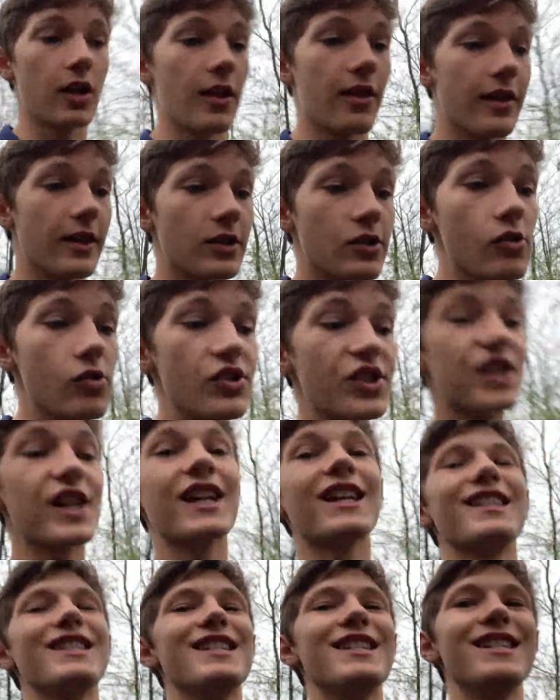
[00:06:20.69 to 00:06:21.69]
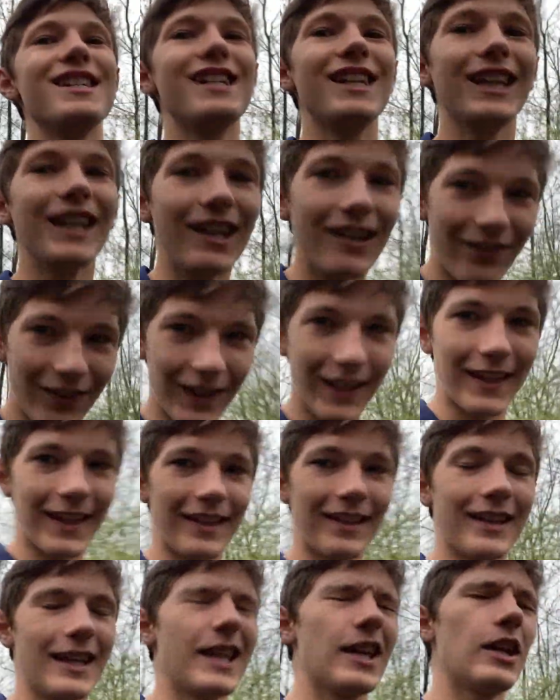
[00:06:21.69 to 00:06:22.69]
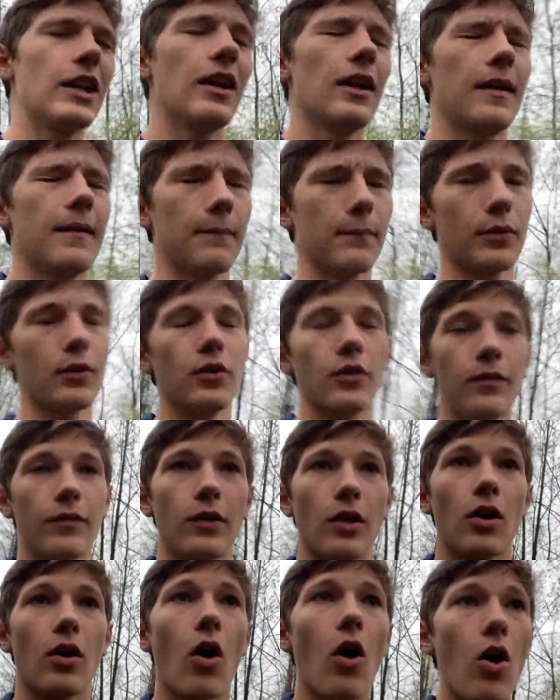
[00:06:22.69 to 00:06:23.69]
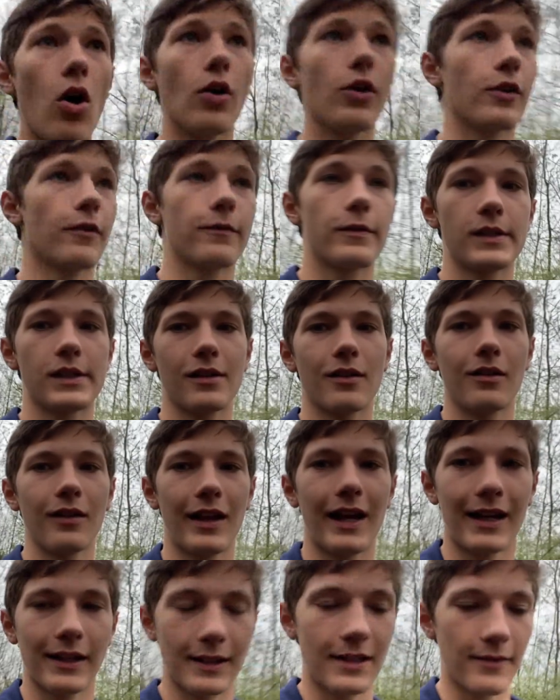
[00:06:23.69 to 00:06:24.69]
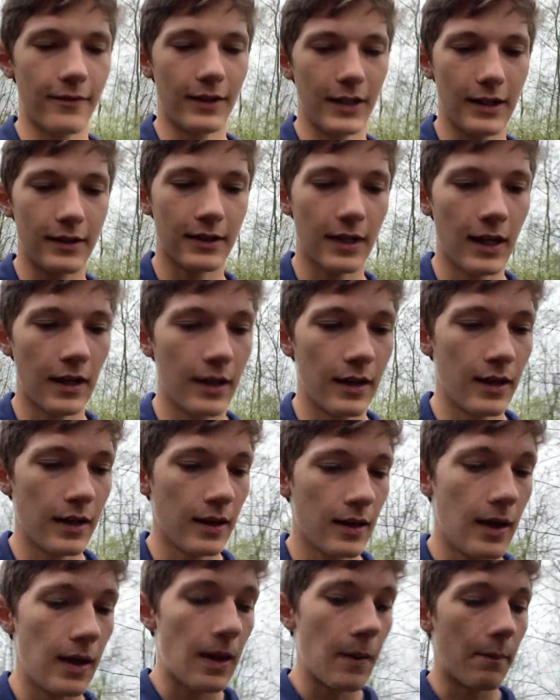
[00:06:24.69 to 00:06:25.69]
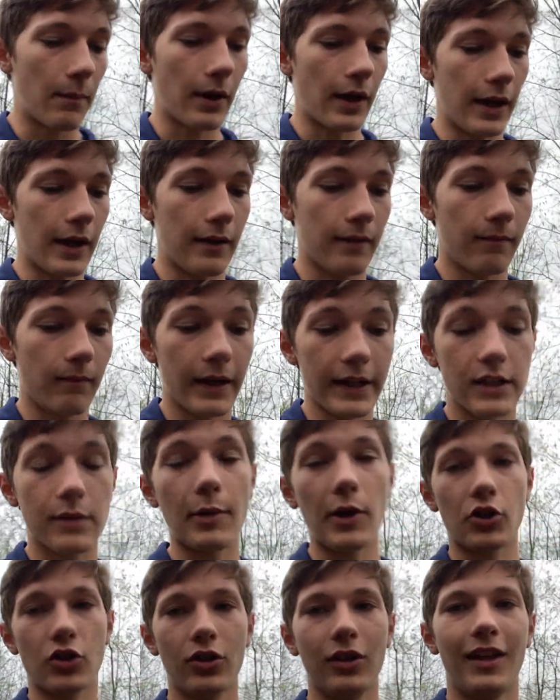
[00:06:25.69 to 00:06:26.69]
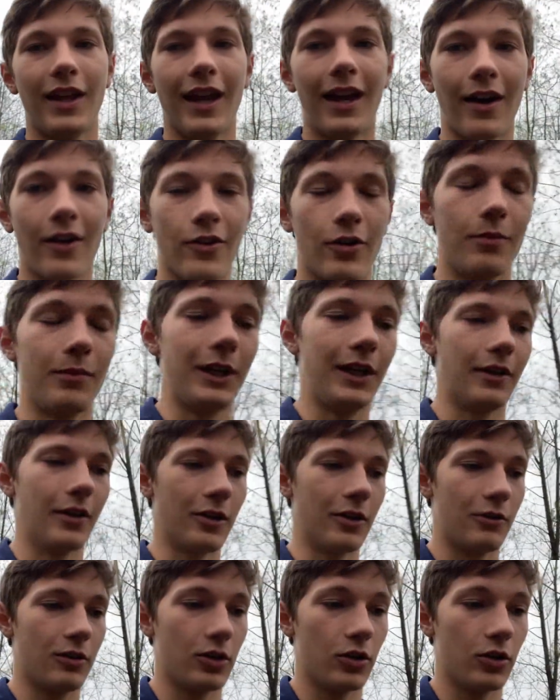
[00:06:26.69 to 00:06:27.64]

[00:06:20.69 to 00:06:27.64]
This will significantly improve all your physical activities, but especially the 800 meter.